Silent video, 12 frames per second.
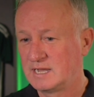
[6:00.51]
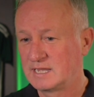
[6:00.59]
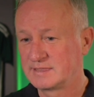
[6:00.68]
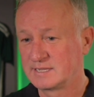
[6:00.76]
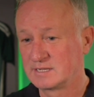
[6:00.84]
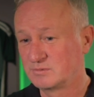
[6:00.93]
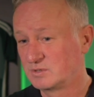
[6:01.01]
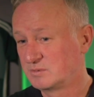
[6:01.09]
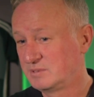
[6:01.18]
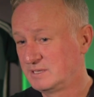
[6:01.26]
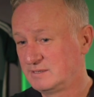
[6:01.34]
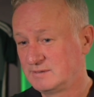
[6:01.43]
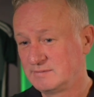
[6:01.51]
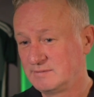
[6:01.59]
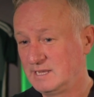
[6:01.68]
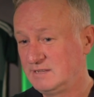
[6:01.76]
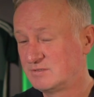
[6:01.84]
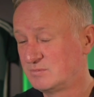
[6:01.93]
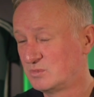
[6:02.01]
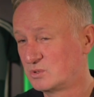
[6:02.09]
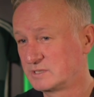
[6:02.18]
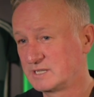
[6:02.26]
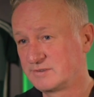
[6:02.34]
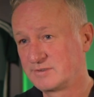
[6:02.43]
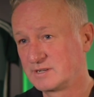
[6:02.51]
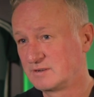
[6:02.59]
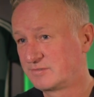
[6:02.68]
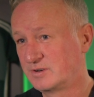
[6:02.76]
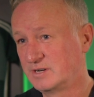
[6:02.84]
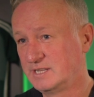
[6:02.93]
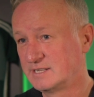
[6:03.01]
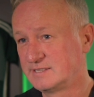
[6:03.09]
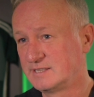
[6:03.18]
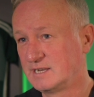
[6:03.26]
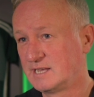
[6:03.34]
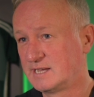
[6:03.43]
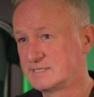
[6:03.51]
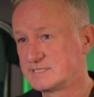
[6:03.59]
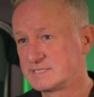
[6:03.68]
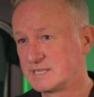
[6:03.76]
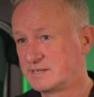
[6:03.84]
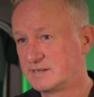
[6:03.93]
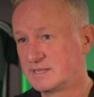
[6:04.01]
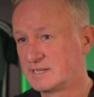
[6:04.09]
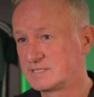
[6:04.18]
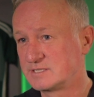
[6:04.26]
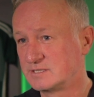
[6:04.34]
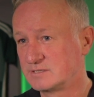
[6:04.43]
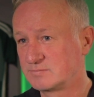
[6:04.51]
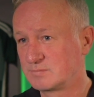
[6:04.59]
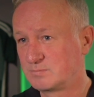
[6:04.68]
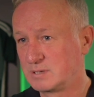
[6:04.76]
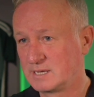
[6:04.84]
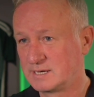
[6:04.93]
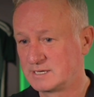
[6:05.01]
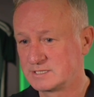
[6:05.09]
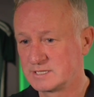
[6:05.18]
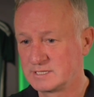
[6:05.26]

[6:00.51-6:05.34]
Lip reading: I think it would have been even more difficult Ian and the lads as international players,